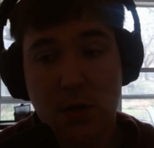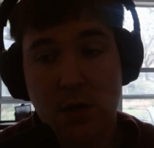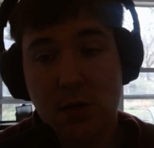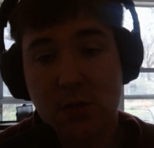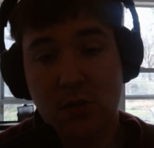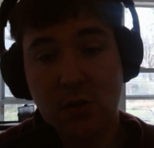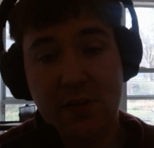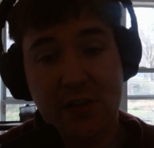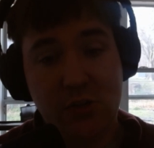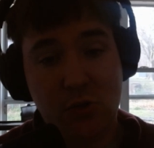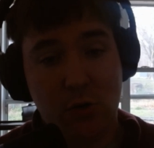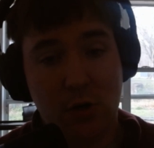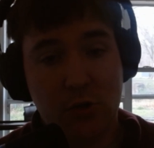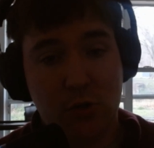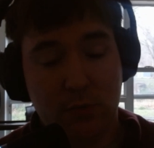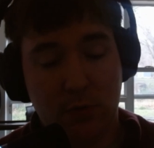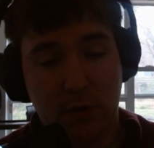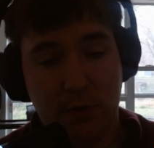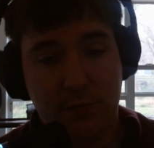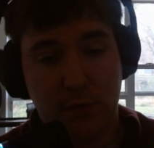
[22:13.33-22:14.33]
So these are our
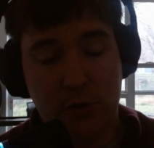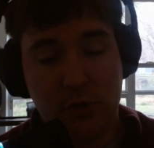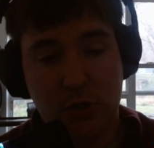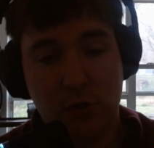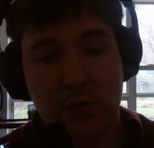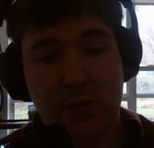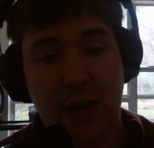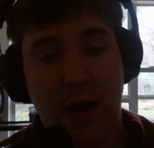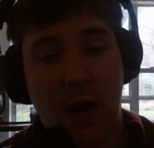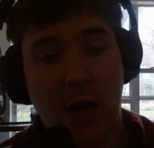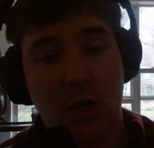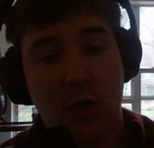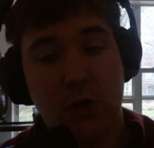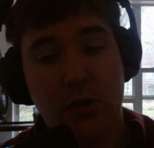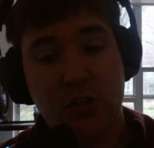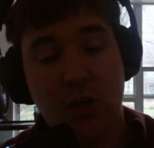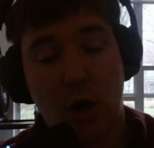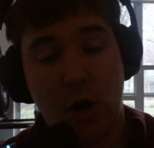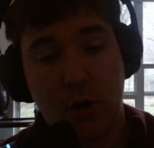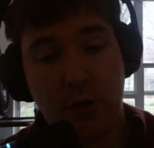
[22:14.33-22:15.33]
sort of first two
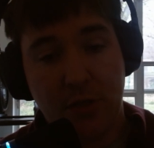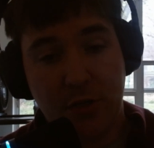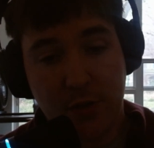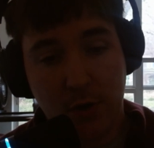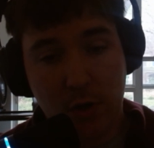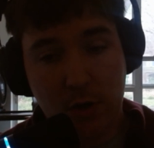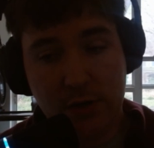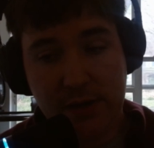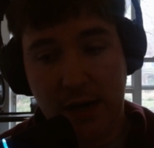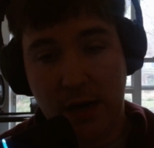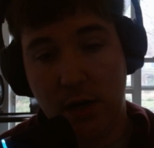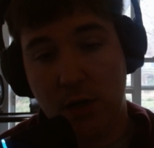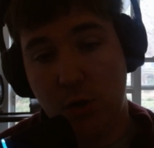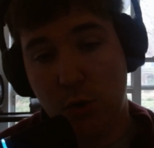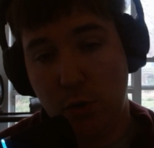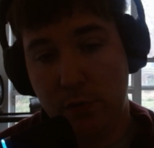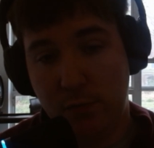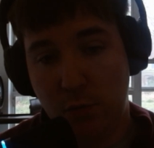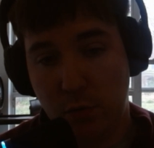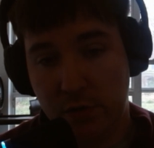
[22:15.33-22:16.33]
characters. Our third
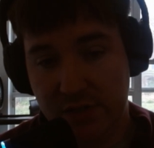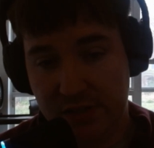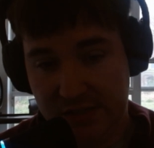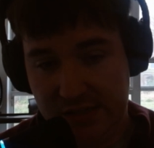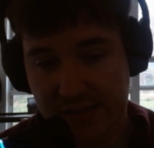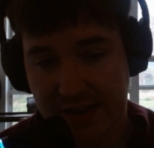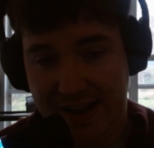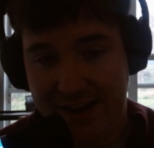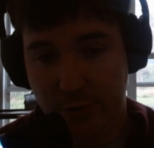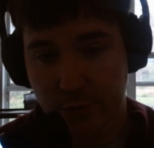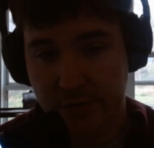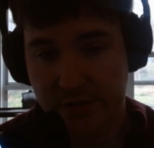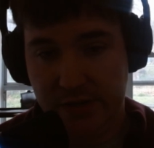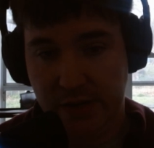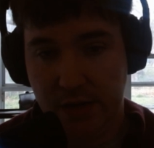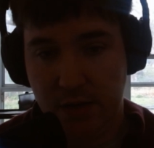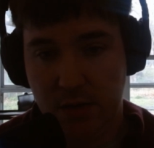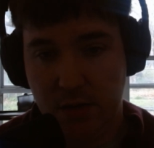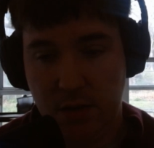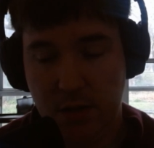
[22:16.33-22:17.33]
character, of course, is
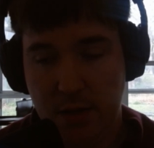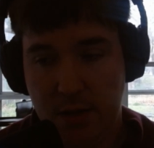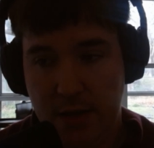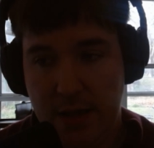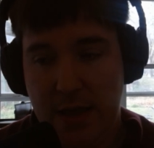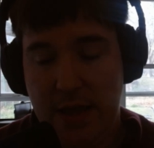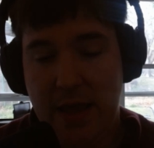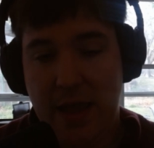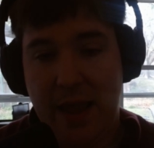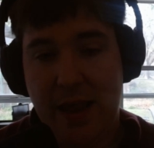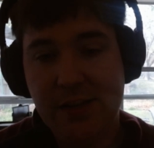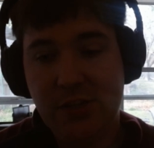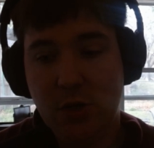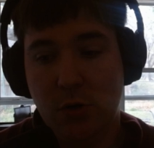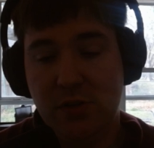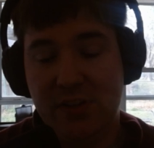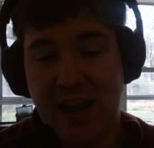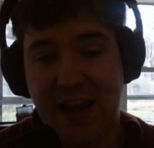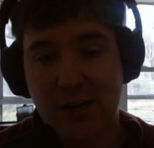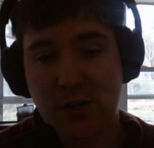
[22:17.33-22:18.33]
Tattersail. And
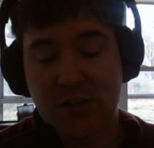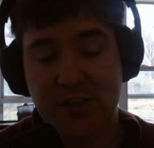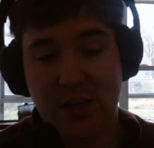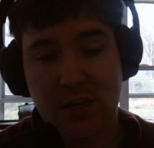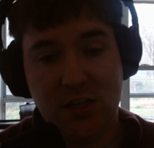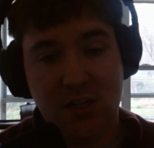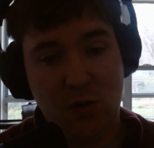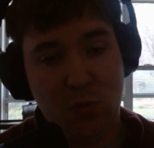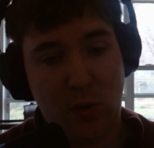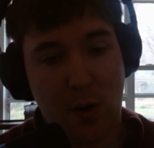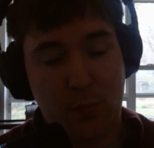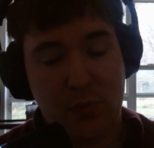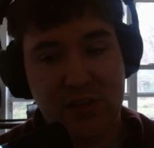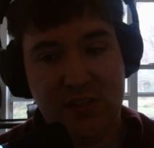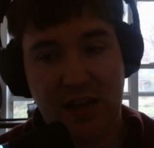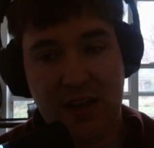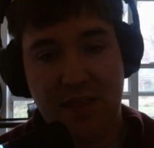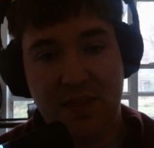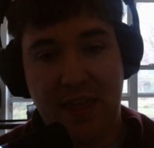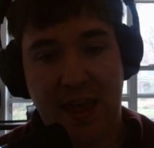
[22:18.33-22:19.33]
so Tattersail is going to
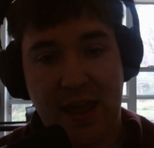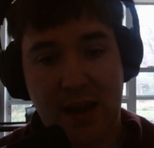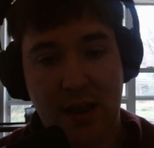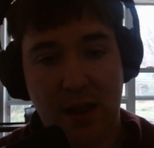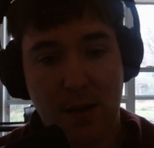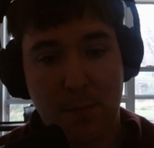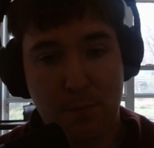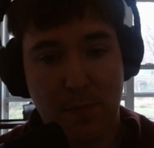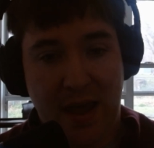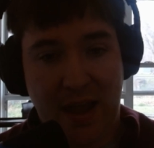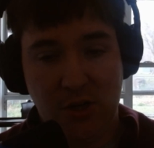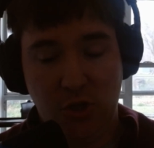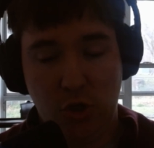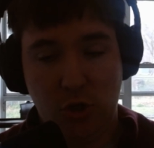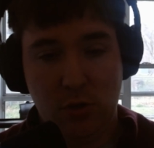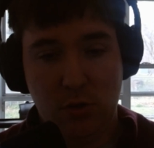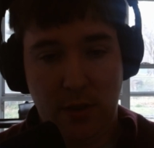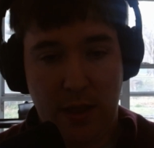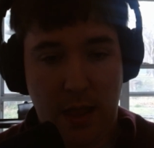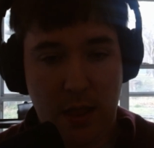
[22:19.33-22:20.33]
represent that
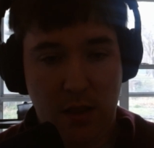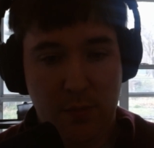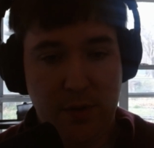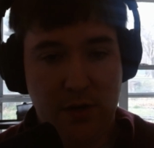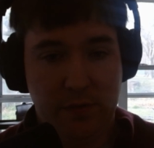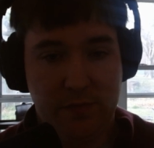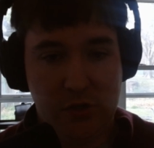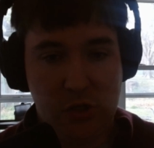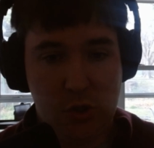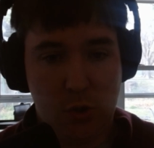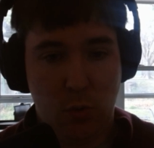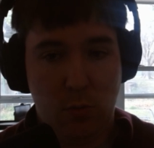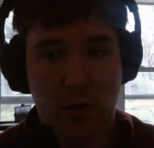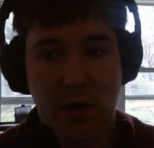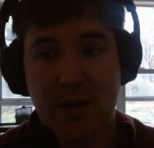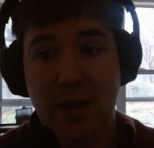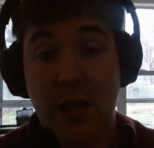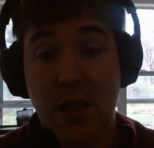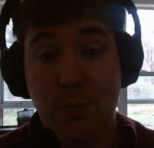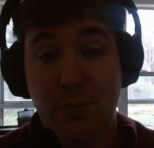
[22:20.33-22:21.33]
magical element of the
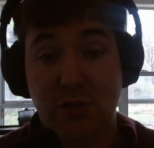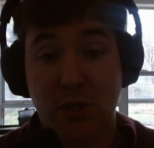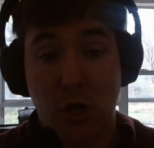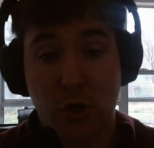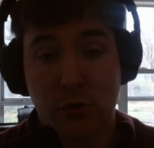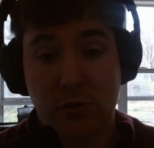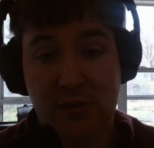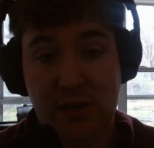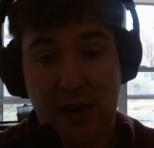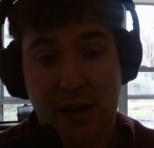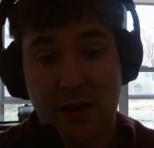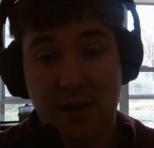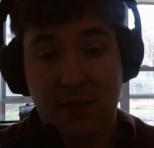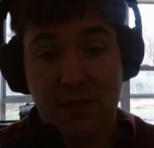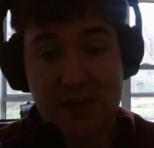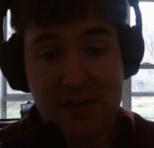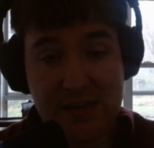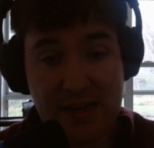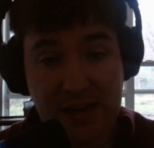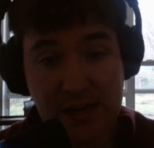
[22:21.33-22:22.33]
story to help us understand
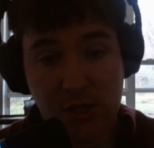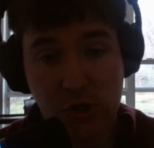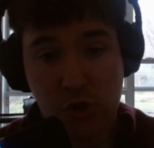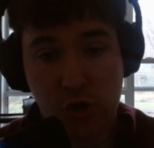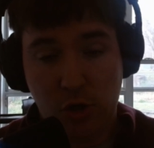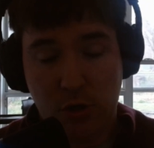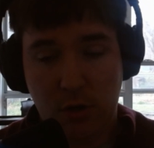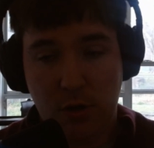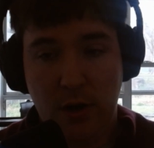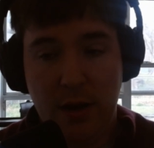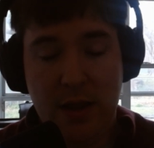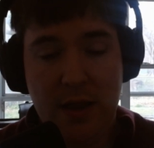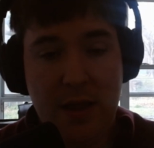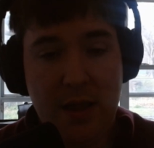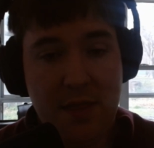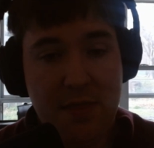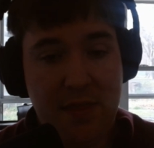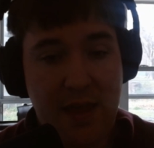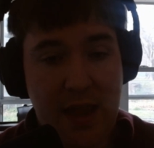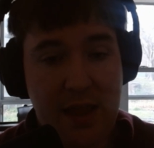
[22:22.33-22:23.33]
the danger
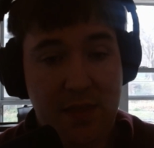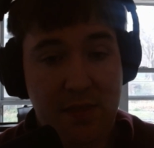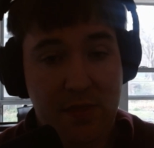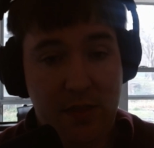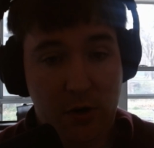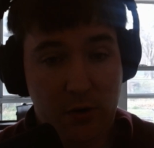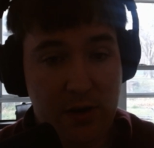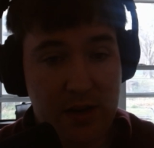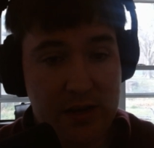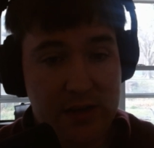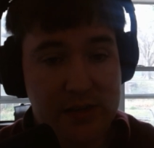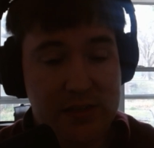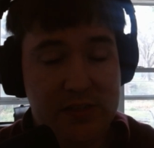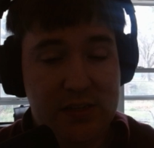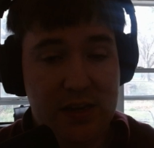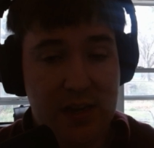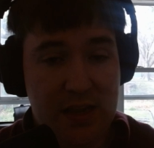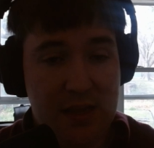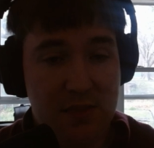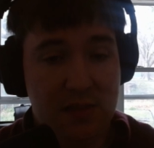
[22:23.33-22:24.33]
that there
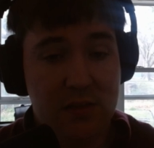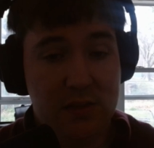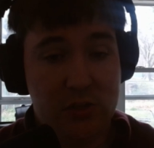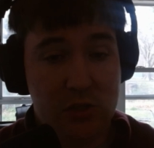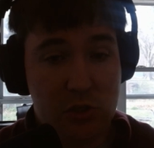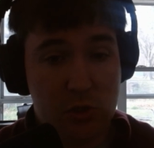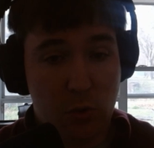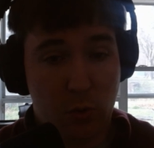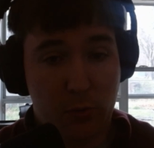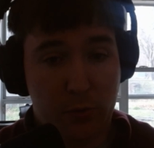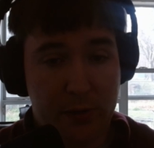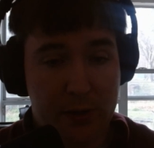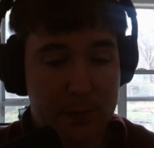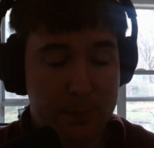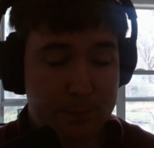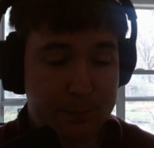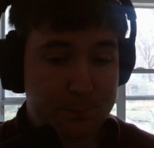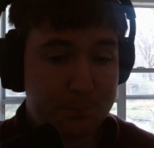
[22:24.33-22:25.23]
is in this story.